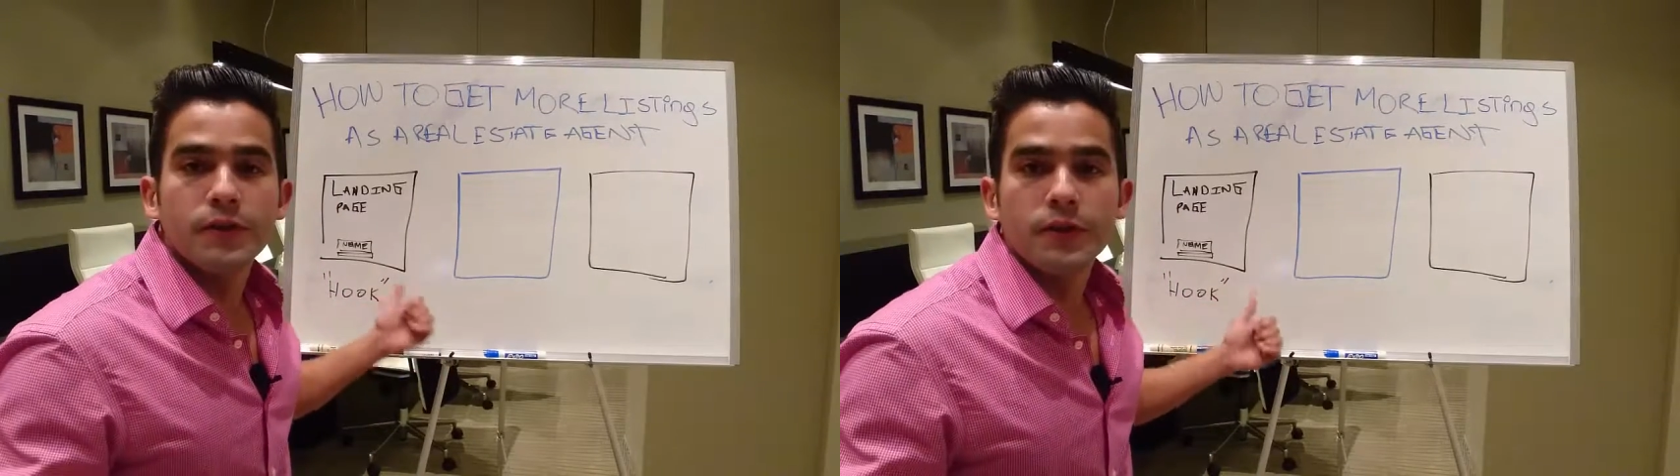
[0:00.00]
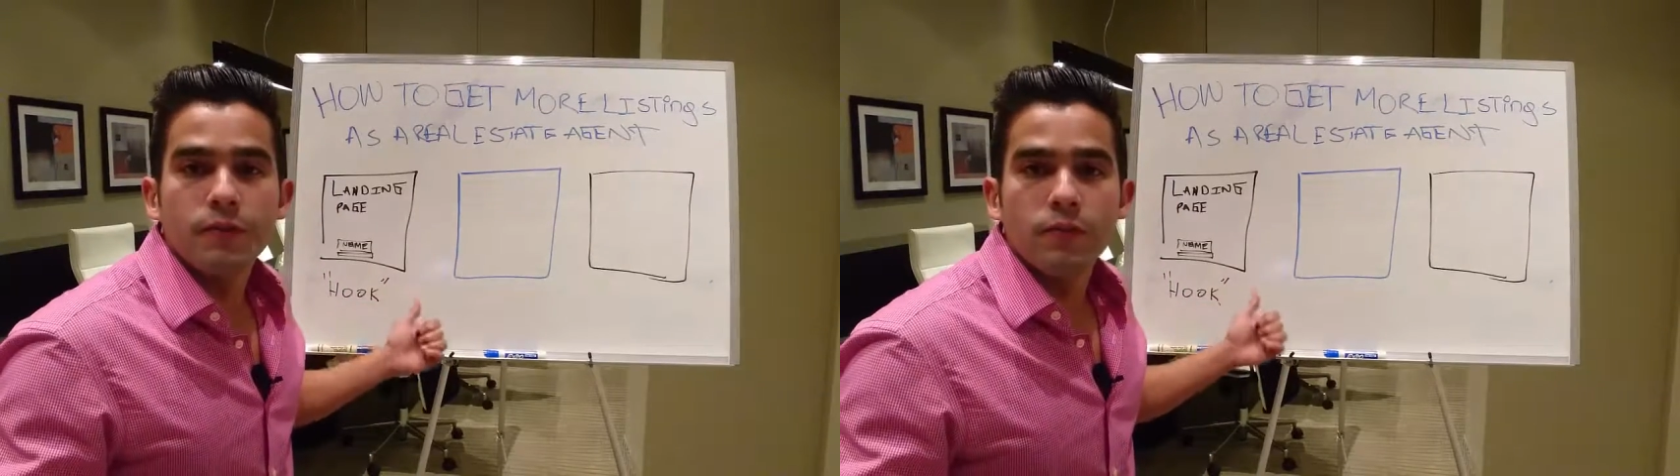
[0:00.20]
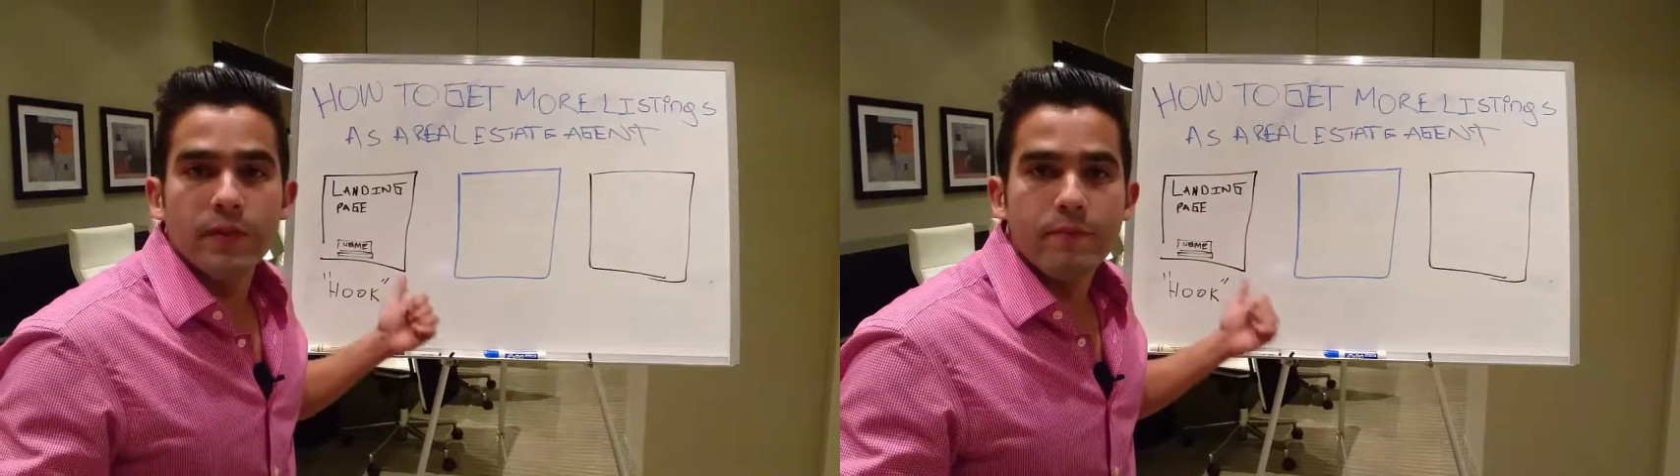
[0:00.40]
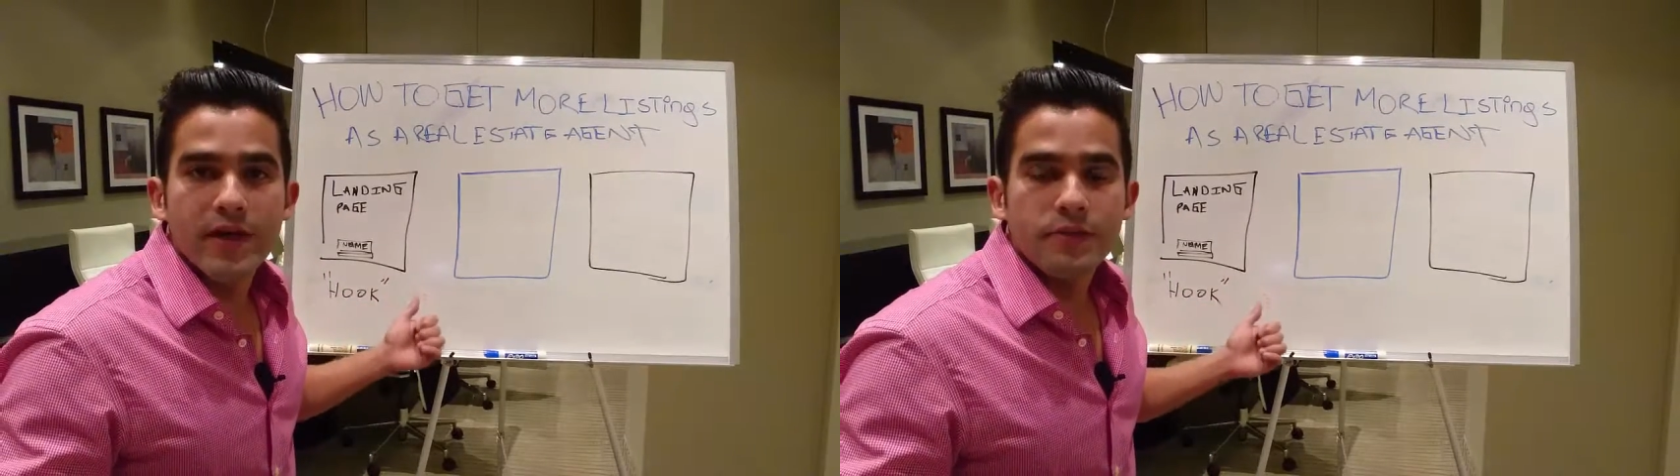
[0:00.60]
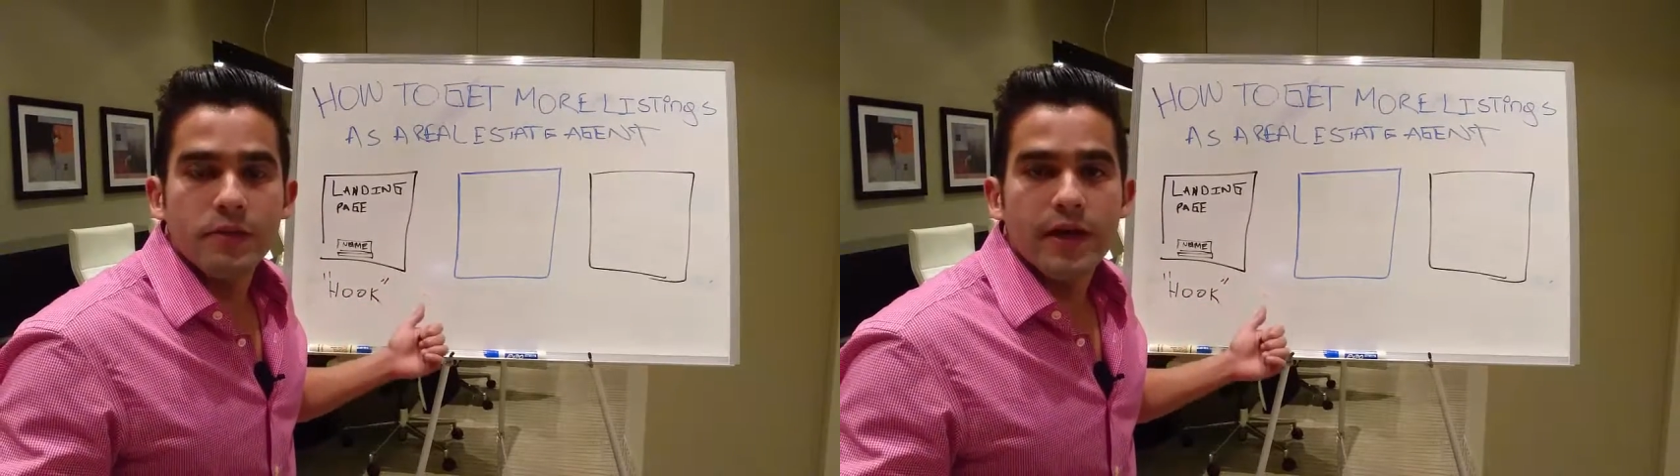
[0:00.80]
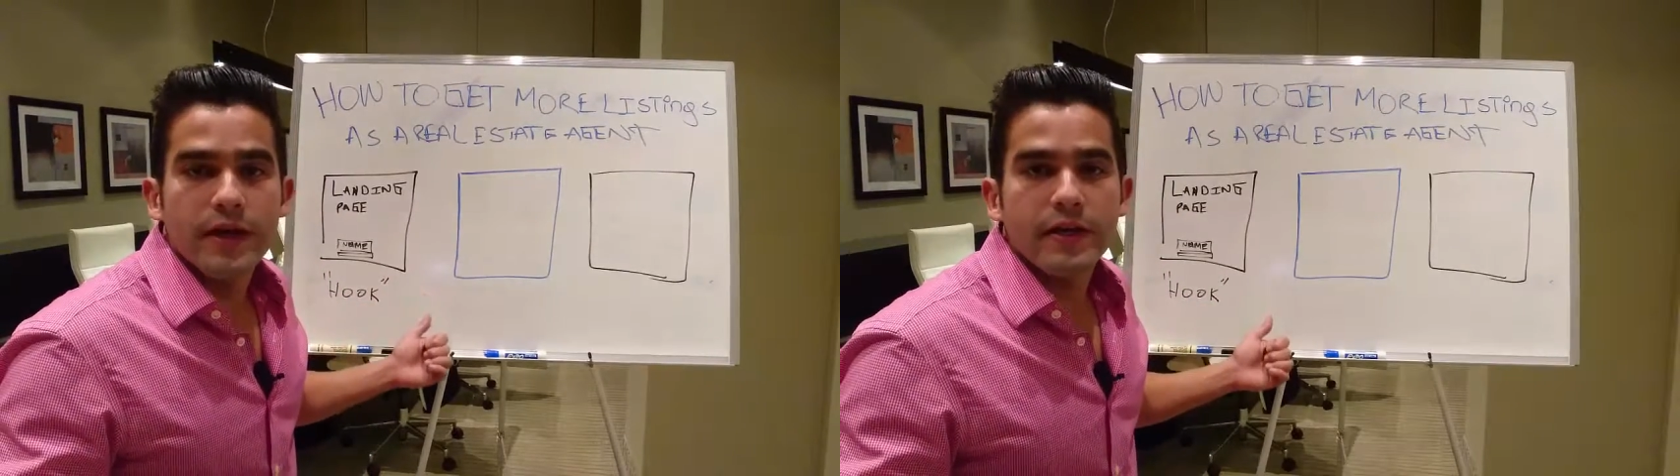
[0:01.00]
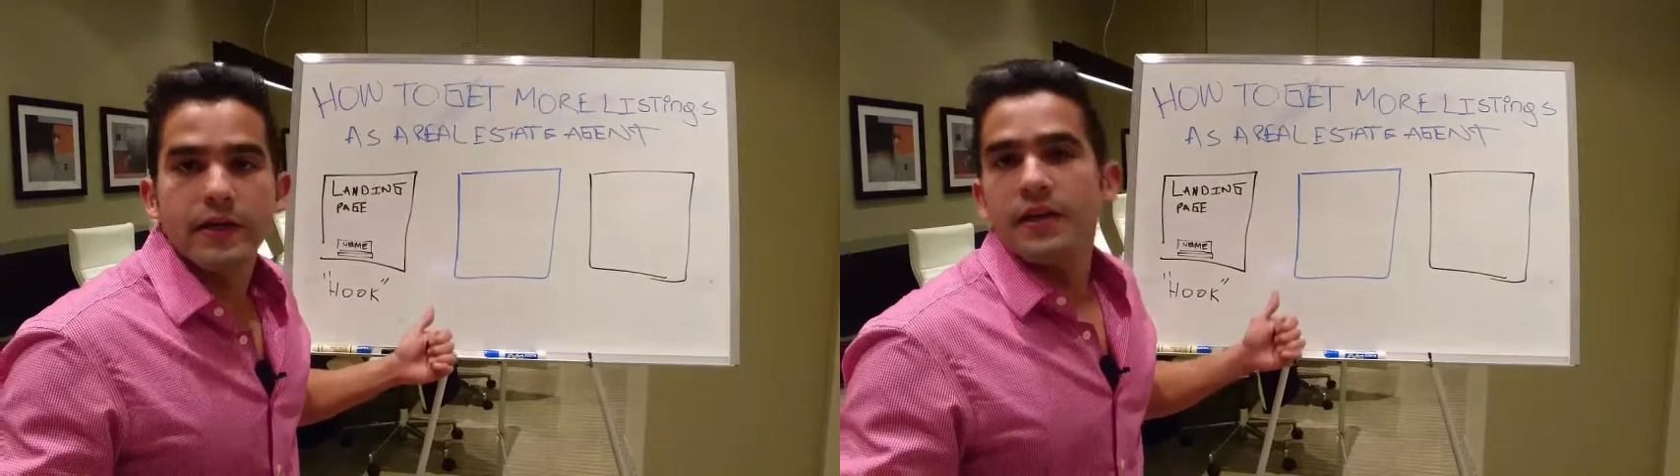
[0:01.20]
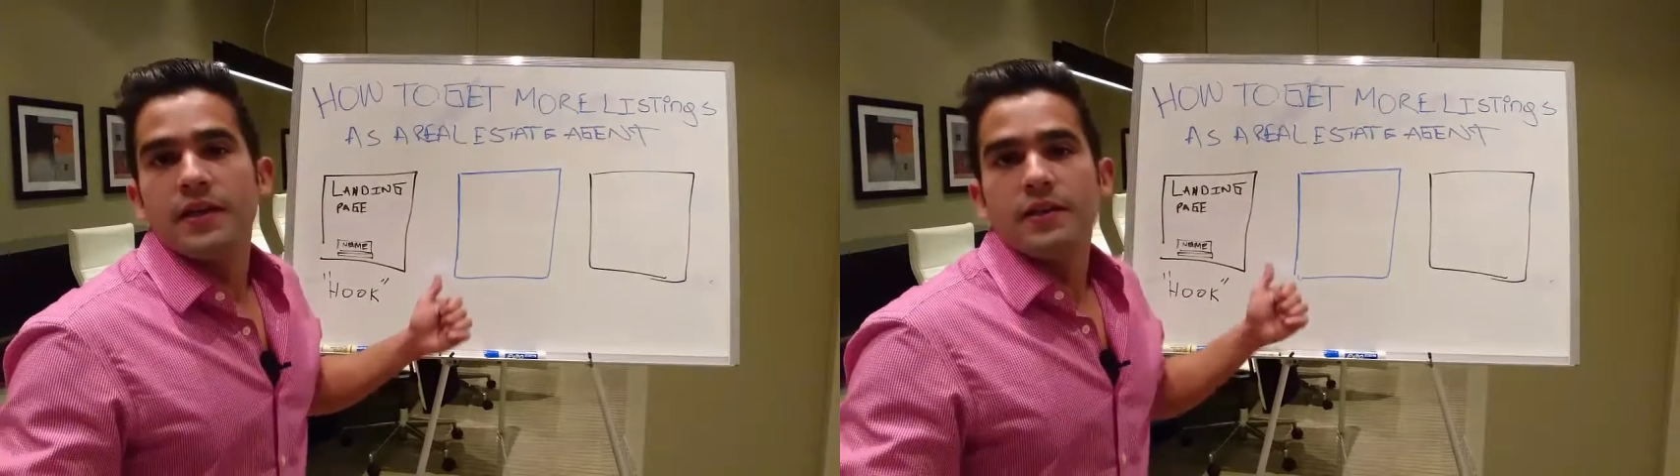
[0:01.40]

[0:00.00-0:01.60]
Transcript: on the best way